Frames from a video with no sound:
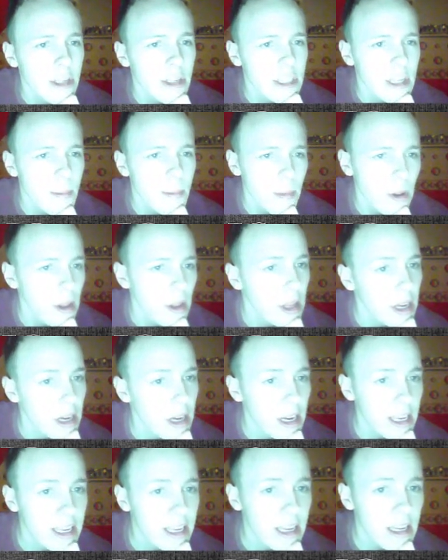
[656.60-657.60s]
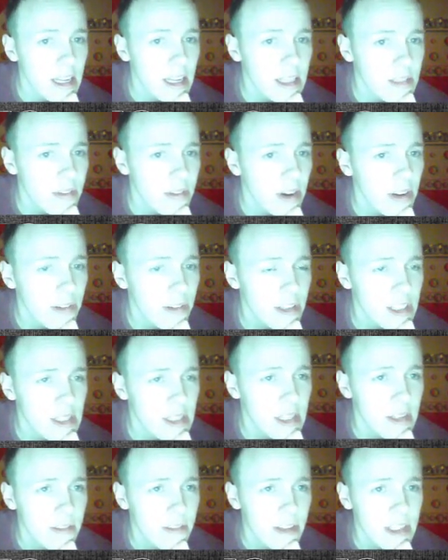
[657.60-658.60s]
Very simple. It's very
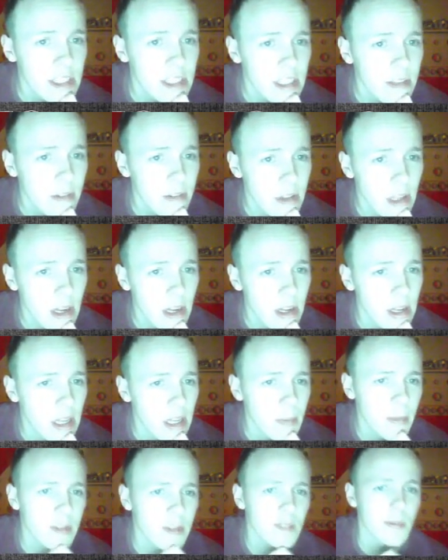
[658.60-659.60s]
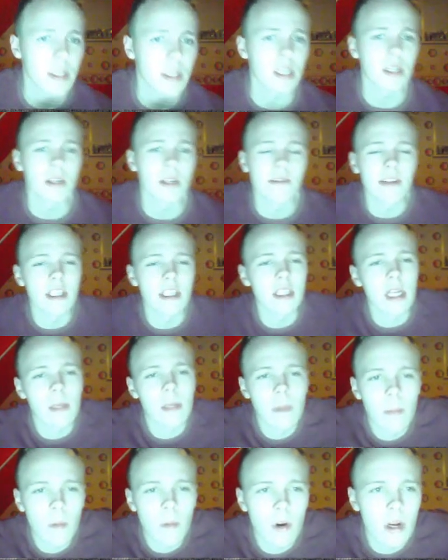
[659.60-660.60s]
physically defensive, a little bit of special
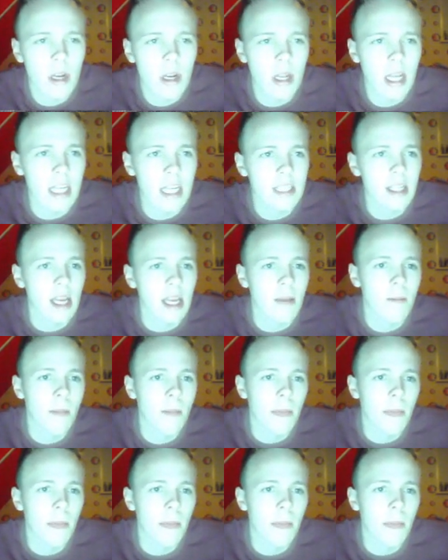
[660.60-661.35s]
defense, a little bit more than last